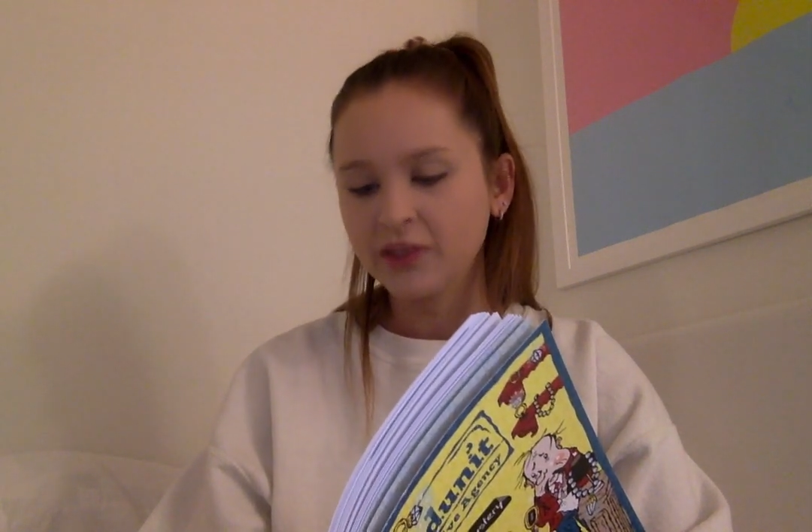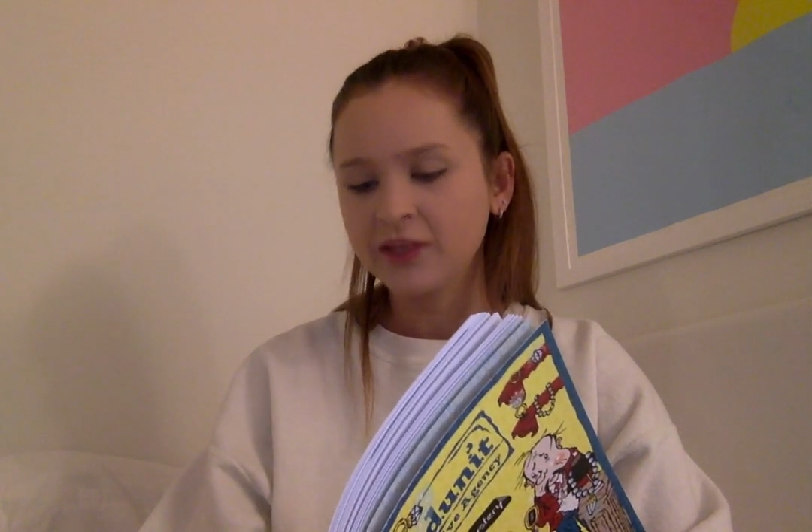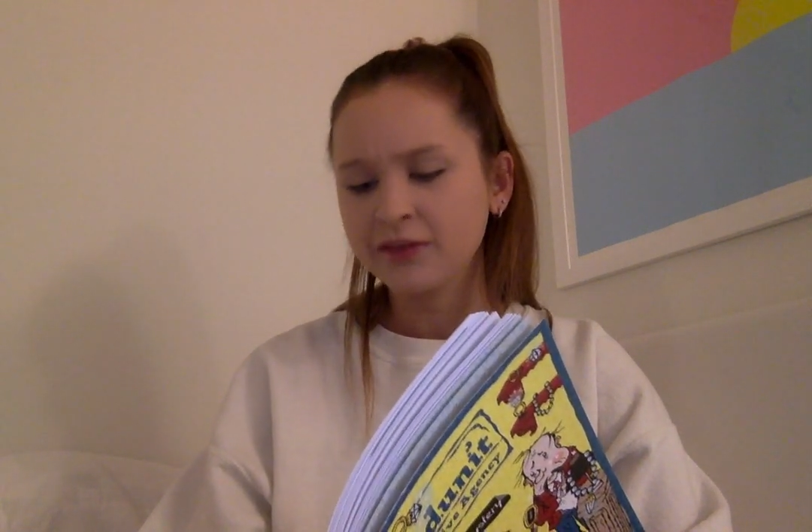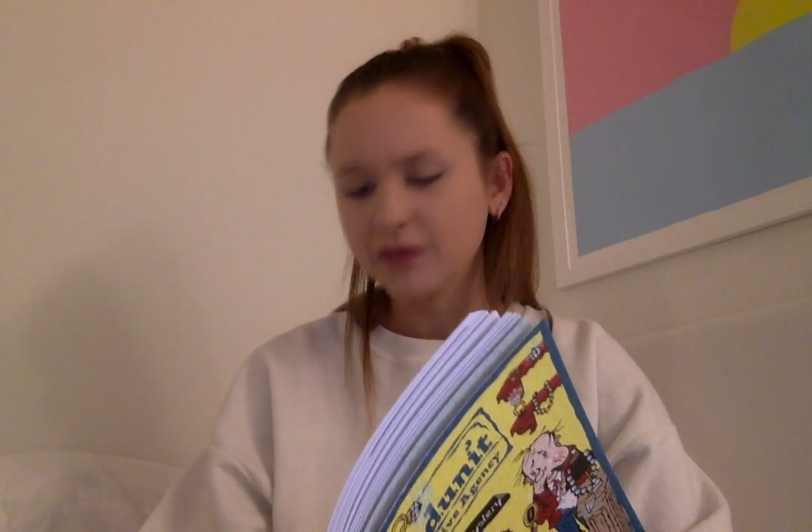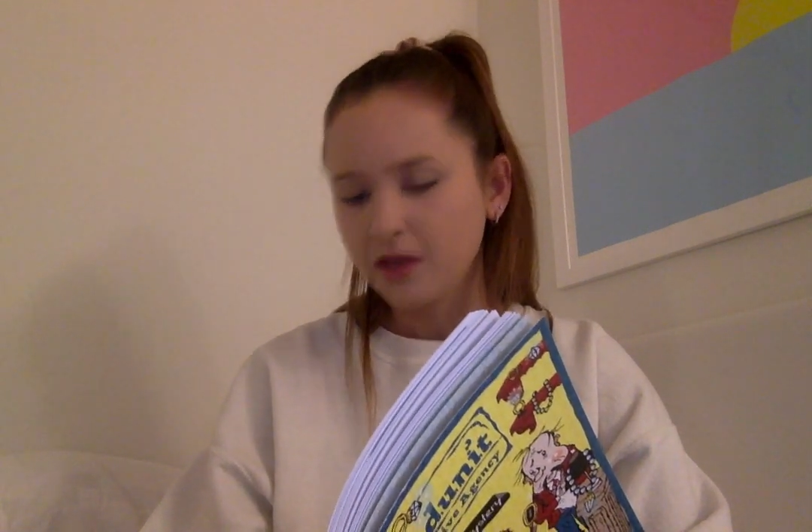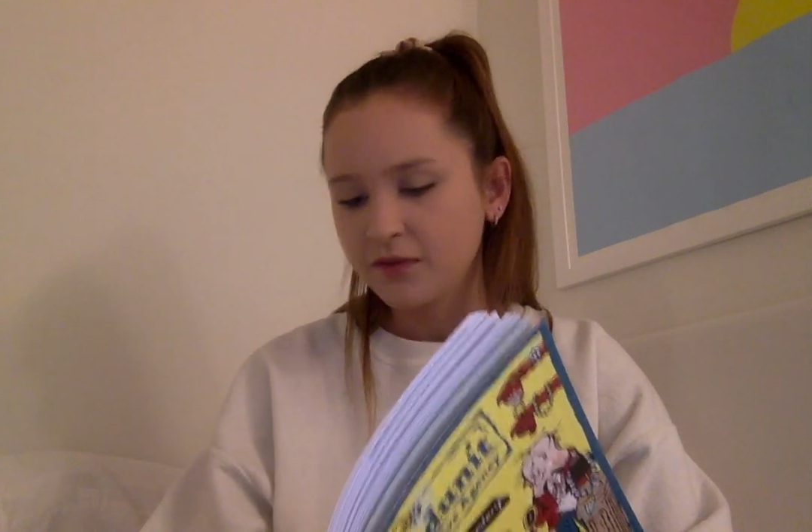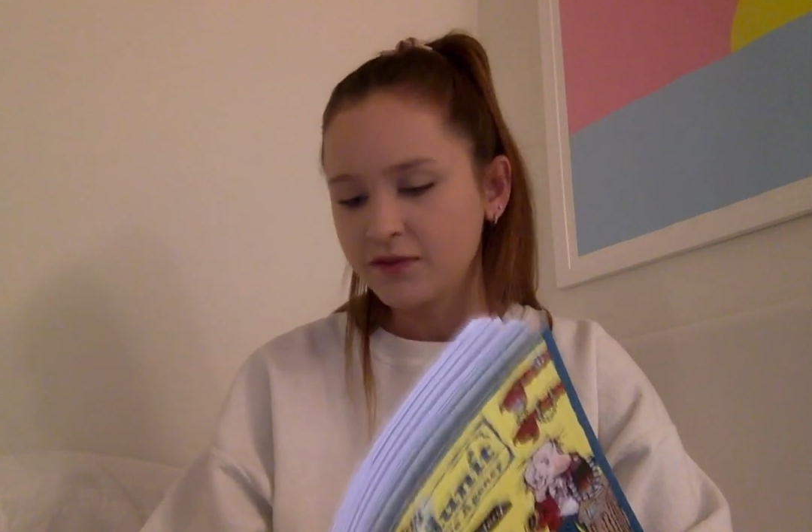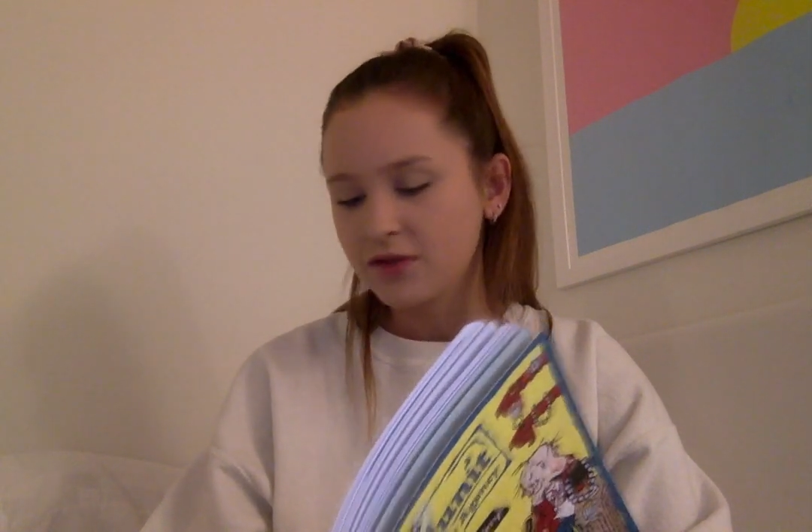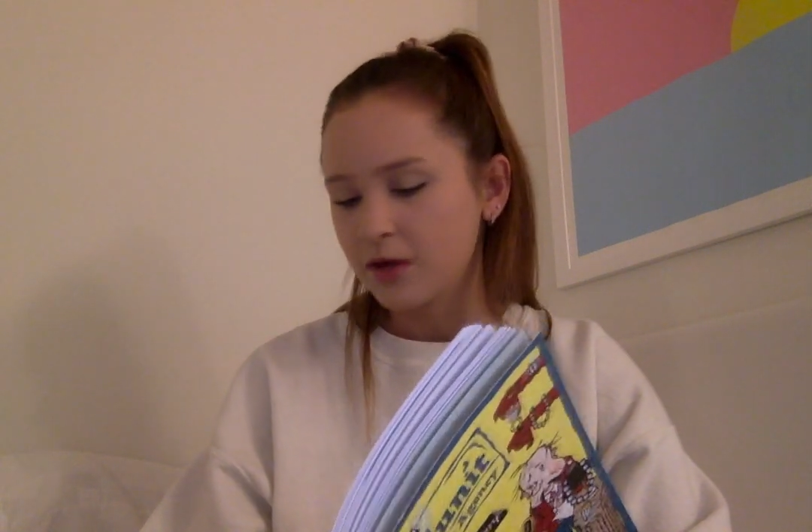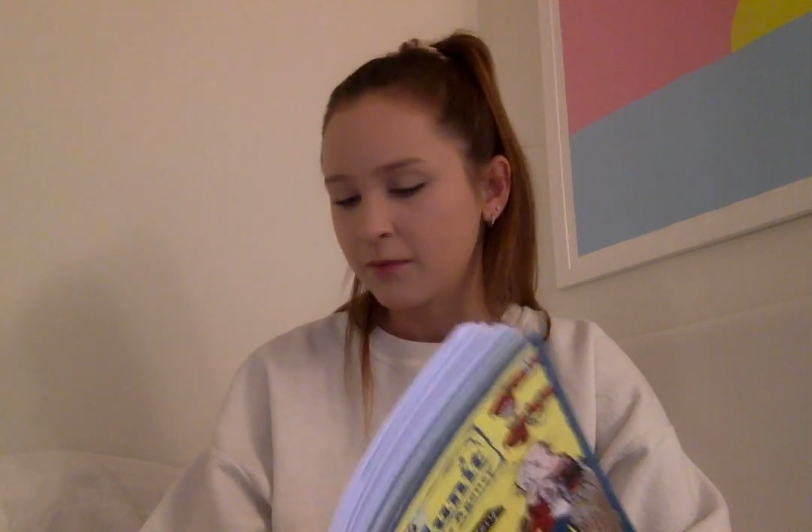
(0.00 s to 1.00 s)
he
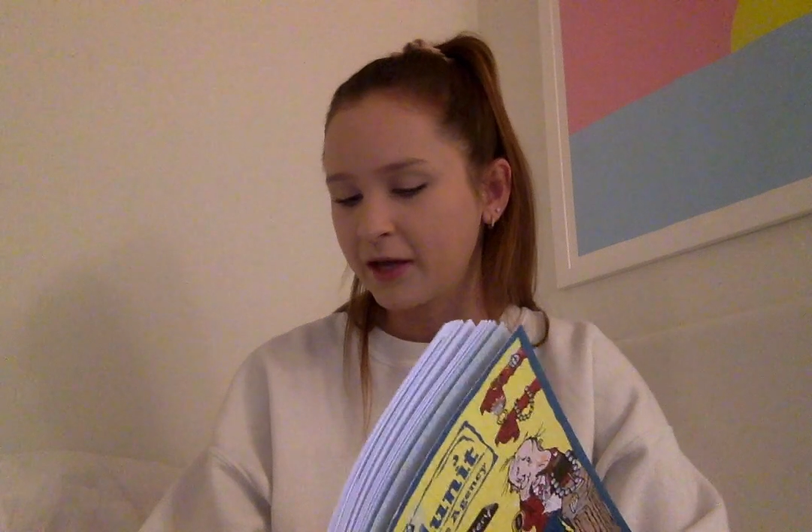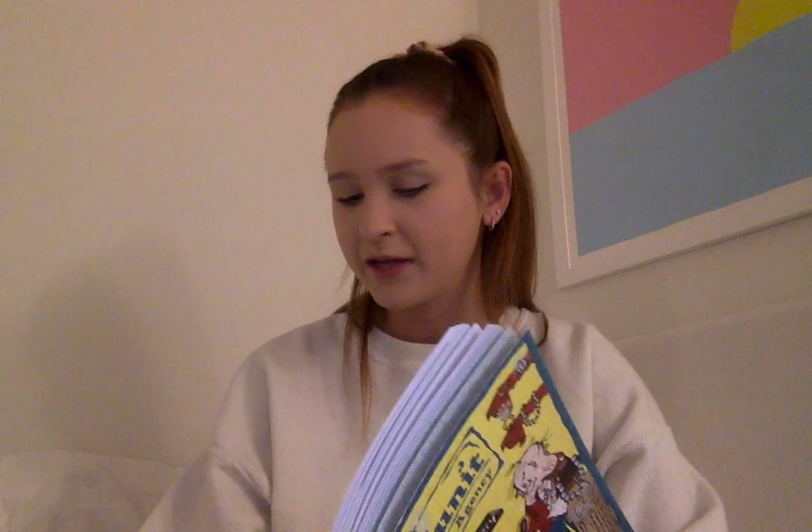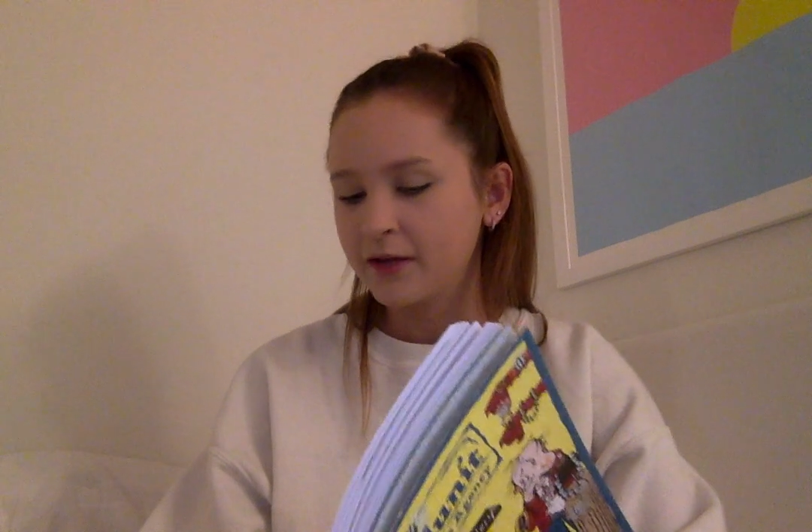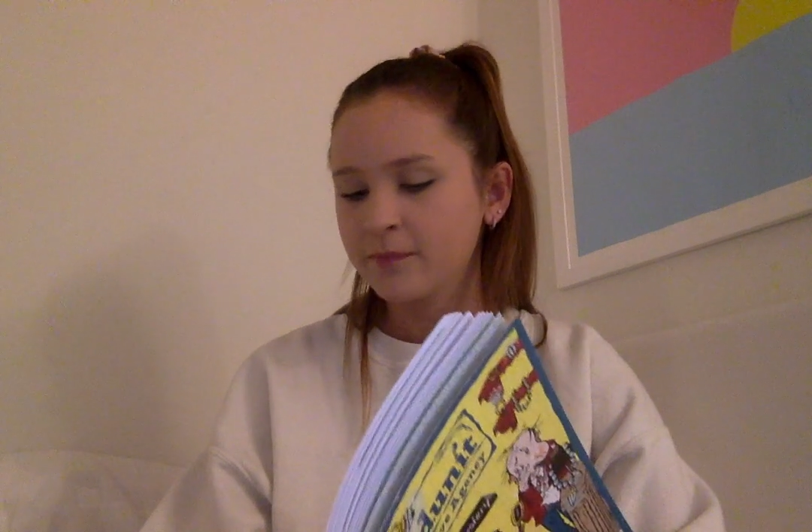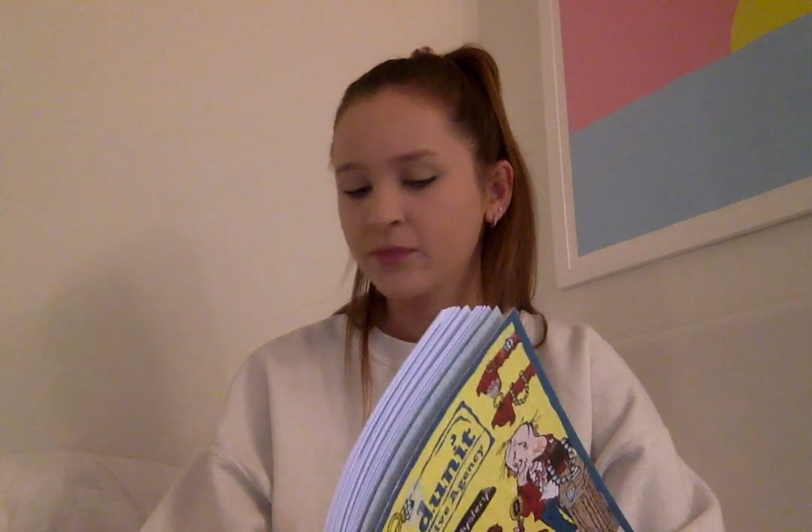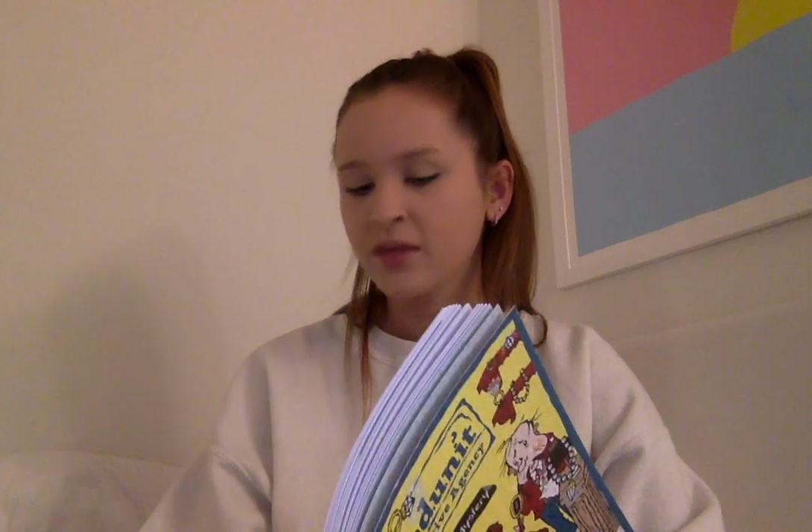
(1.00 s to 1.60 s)
loves, thought Maya.